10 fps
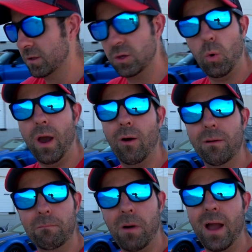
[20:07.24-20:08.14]
go out
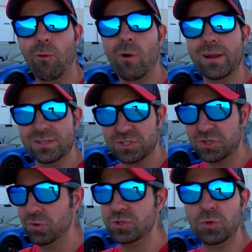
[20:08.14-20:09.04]
and buy one as
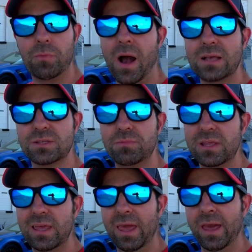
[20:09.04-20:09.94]
soon as you
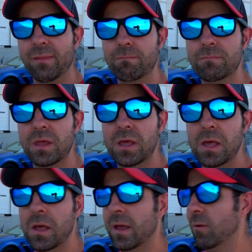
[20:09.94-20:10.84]
possibly can.
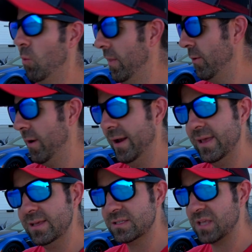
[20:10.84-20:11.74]
Whether it
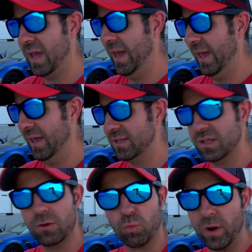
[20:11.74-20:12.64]
is a
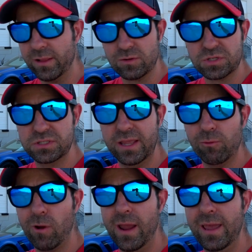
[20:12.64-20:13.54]
regular
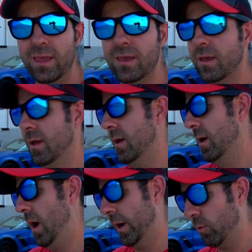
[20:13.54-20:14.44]
Stingray,
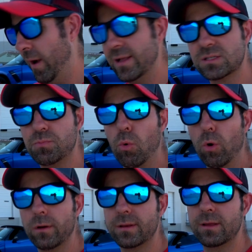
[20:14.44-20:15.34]
a Grand
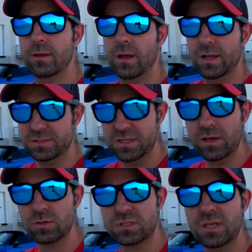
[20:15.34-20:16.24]
Sport, a
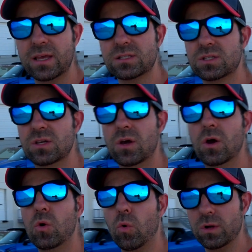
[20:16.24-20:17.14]
Z06,
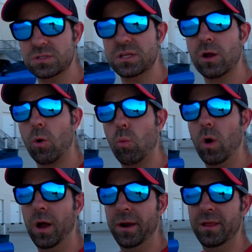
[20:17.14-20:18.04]
or a
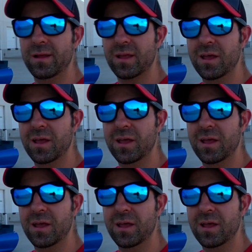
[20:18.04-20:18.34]
ZR1,